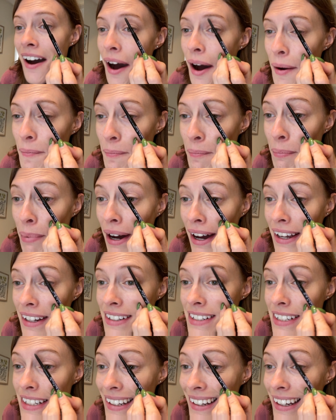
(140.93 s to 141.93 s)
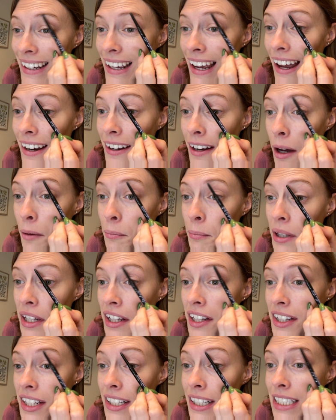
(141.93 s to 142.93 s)
but it ended up being a
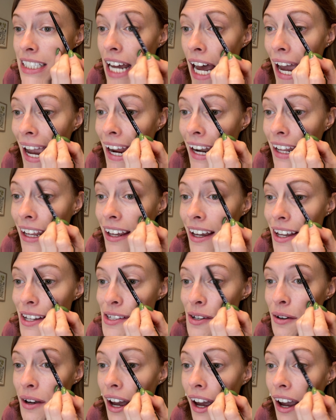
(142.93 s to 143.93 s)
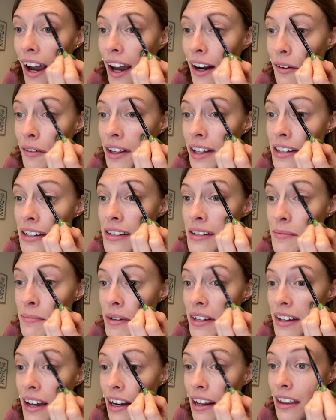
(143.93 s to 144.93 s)
little tiny. It's okay. I don't need it to be
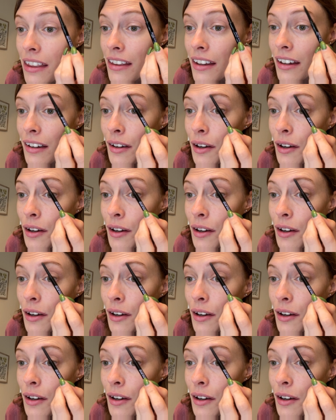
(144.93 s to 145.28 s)
anything